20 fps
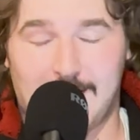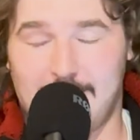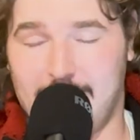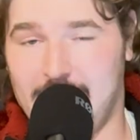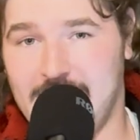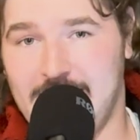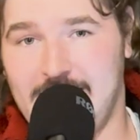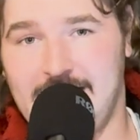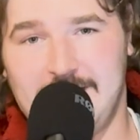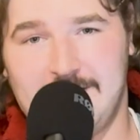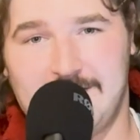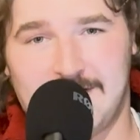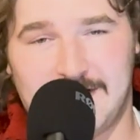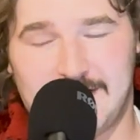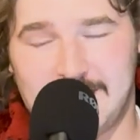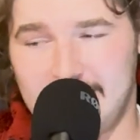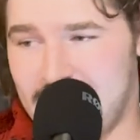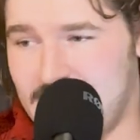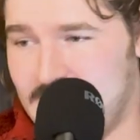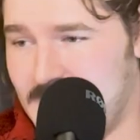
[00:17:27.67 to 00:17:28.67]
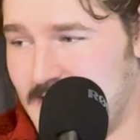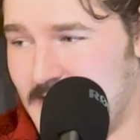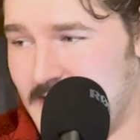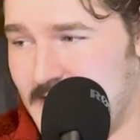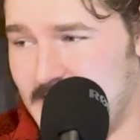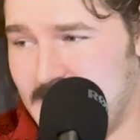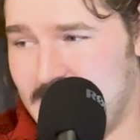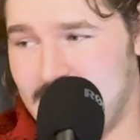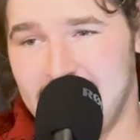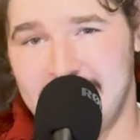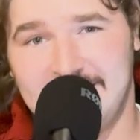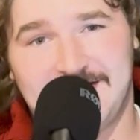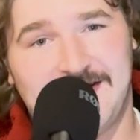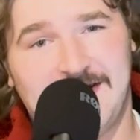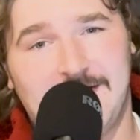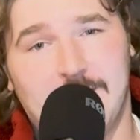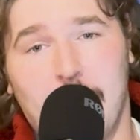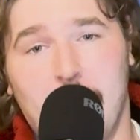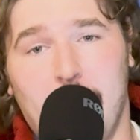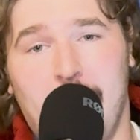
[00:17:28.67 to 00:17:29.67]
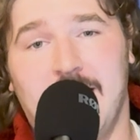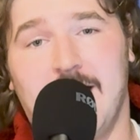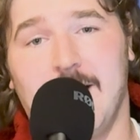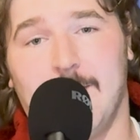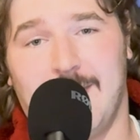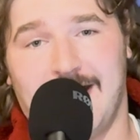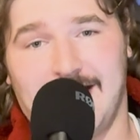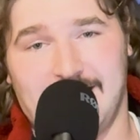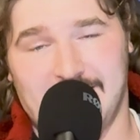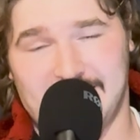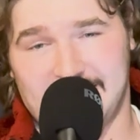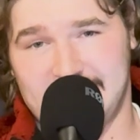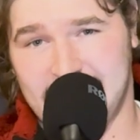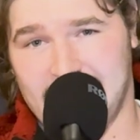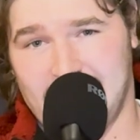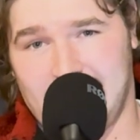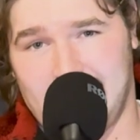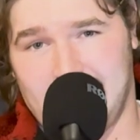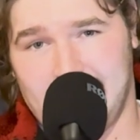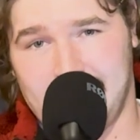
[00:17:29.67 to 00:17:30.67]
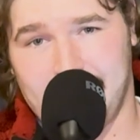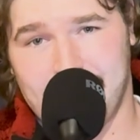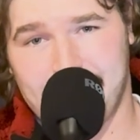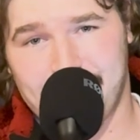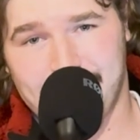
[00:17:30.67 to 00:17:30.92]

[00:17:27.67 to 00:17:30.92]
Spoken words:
believes that there's an even bigger man in the sky.